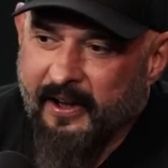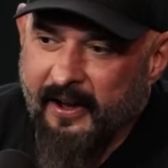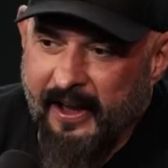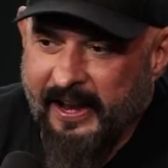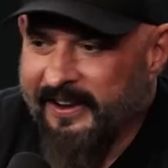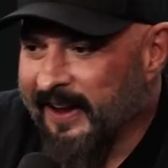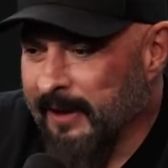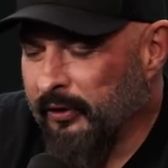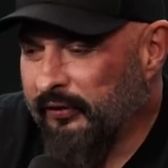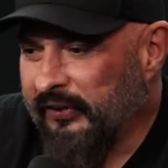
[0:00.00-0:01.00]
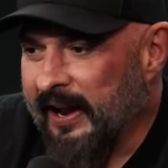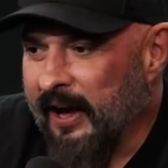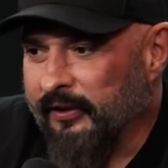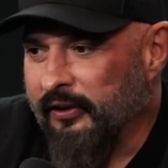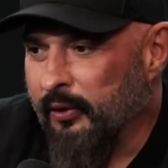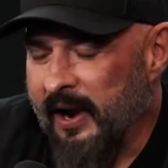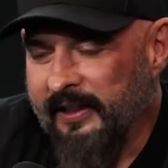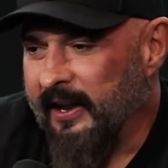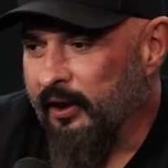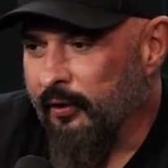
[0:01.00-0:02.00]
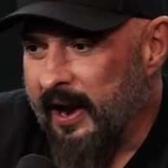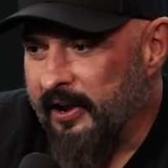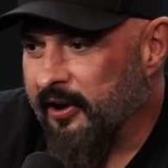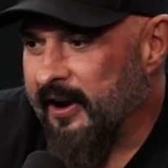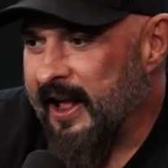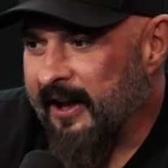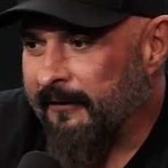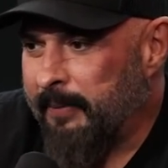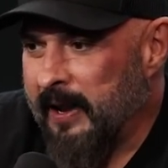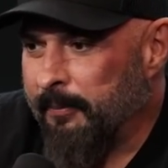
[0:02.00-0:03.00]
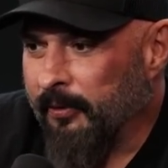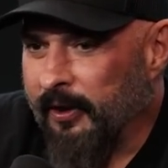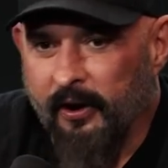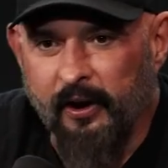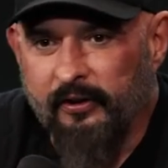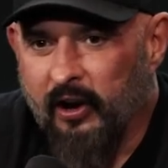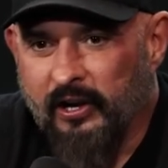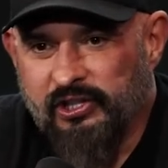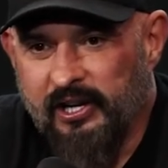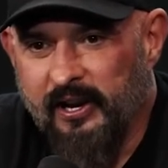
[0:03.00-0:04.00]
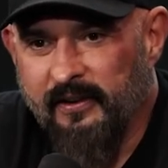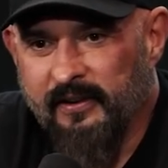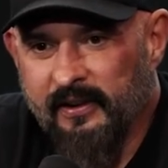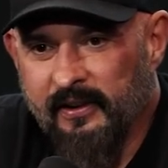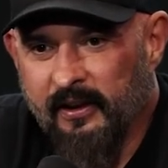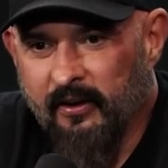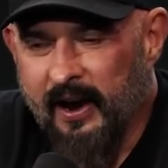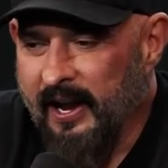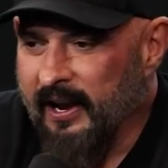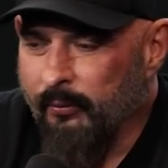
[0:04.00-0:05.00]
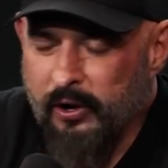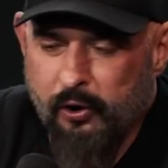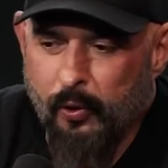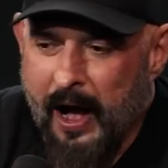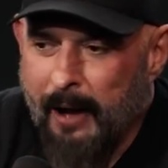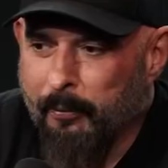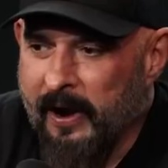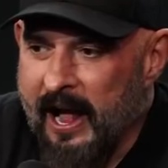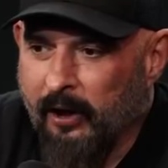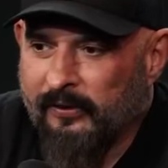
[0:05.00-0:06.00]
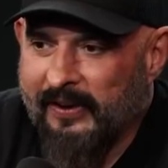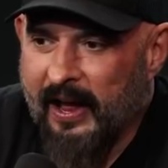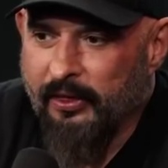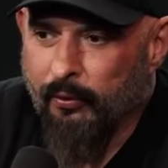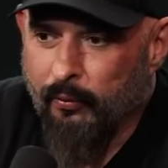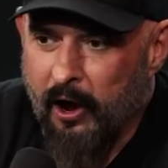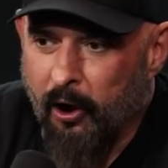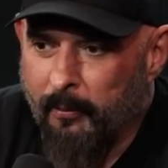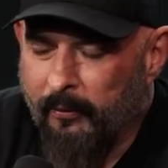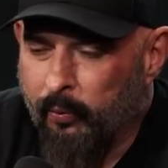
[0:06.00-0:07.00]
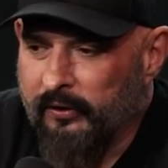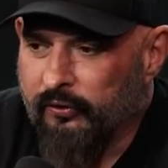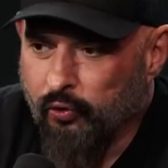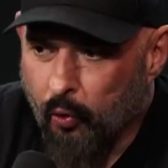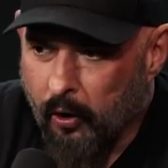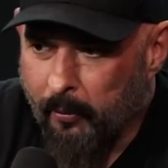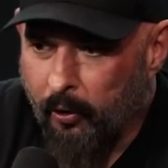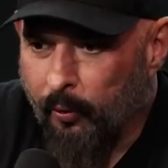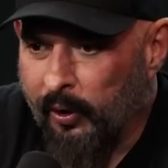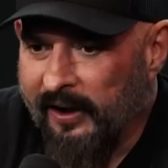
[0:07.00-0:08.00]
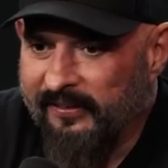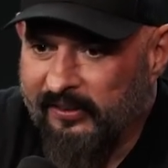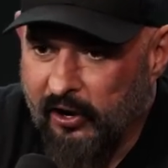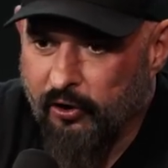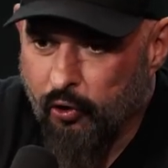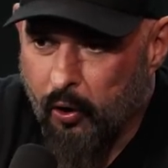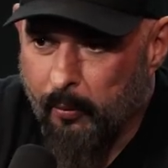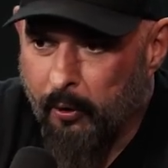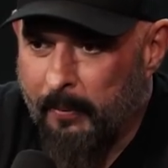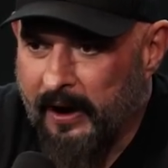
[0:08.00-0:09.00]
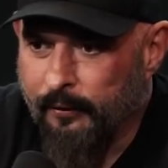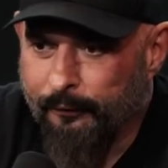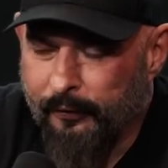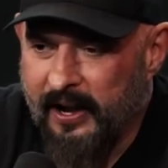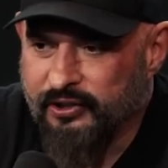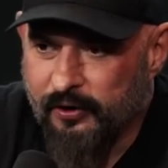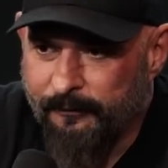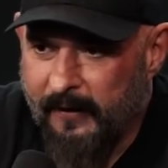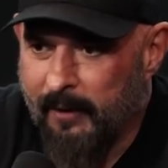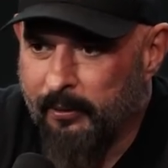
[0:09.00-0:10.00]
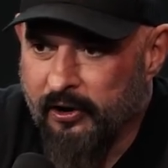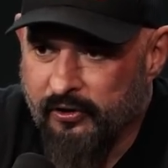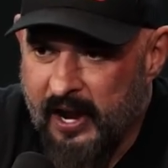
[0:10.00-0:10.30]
uh, anytime you set out to do anything great, you're going to have people that are going to talk shit. All right. When you operate outside the realm of what's normal or considered normal by your friends, your family, your